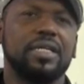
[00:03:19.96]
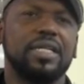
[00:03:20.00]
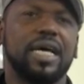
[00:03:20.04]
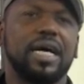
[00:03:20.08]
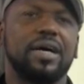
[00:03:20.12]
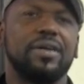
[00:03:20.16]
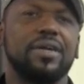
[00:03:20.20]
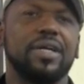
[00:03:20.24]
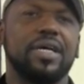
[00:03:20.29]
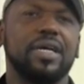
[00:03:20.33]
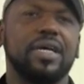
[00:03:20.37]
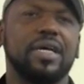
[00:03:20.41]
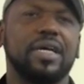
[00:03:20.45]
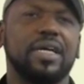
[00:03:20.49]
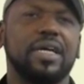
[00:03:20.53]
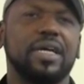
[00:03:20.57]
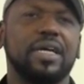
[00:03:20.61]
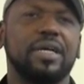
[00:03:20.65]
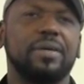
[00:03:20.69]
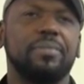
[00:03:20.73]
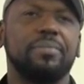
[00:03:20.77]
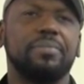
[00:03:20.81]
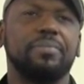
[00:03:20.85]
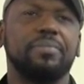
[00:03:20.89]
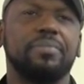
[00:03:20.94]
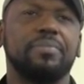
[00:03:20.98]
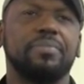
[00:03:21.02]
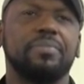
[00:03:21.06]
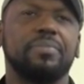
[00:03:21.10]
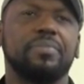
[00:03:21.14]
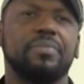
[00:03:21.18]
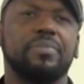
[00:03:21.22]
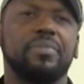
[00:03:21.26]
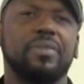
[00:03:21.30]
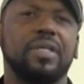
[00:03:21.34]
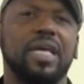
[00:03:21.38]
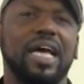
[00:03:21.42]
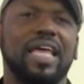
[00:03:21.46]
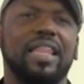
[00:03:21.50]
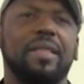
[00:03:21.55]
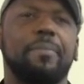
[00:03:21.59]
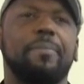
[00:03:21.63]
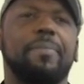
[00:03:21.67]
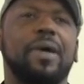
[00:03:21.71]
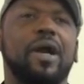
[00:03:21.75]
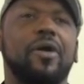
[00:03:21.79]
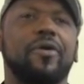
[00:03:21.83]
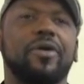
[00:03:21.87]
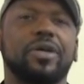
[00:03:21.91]
down at the
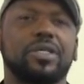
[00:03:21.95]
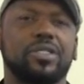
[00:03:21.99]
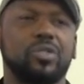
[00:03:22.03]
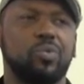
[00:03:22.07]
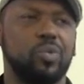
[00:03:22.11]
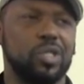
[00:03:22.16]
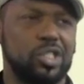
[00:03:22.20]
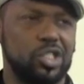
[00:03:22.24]
Barracks,